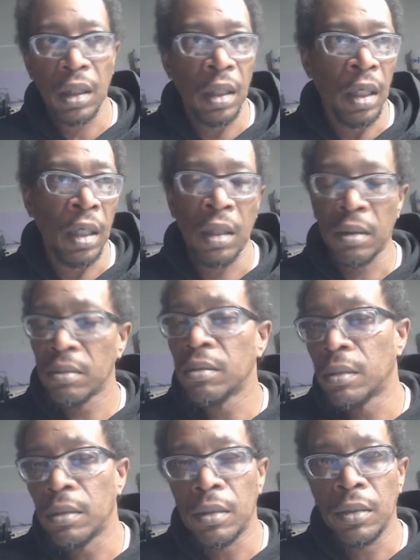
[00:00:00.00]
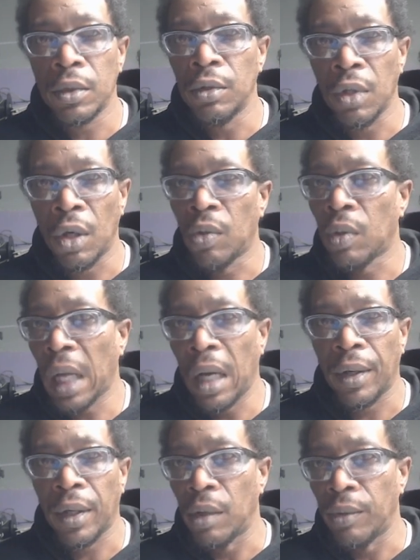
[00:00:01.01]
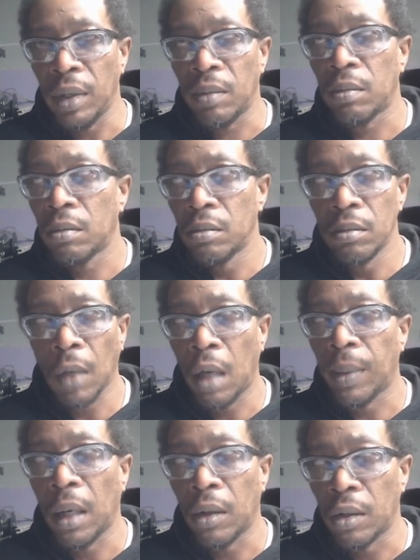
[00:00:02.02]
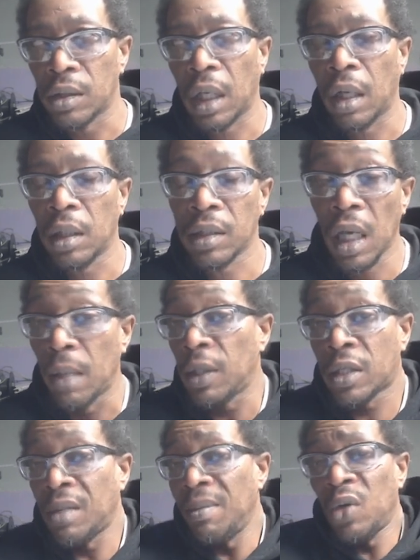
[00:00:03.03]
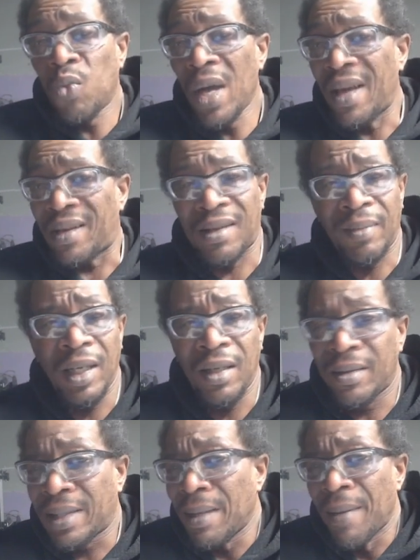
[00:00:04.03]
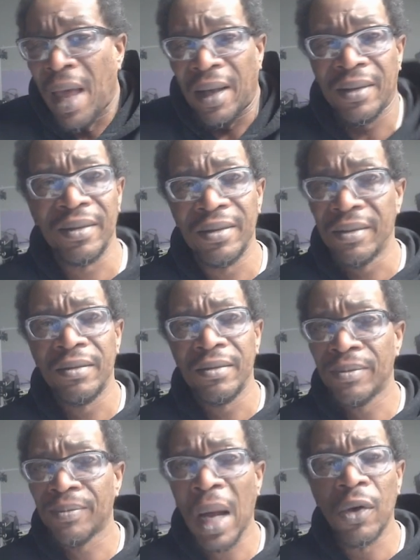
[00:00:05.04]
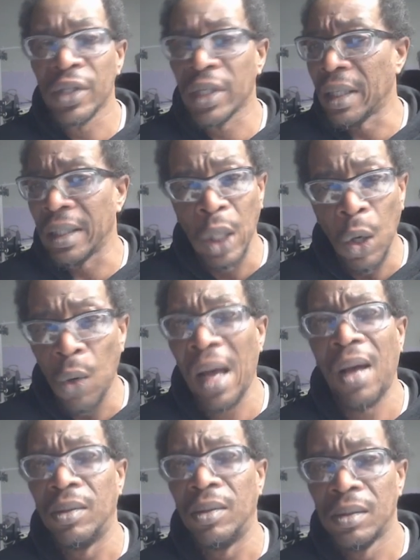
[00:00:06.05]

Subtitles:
And out here our power goes out all the time. It's the Midwest. I mean, come on. Power's gonna go out.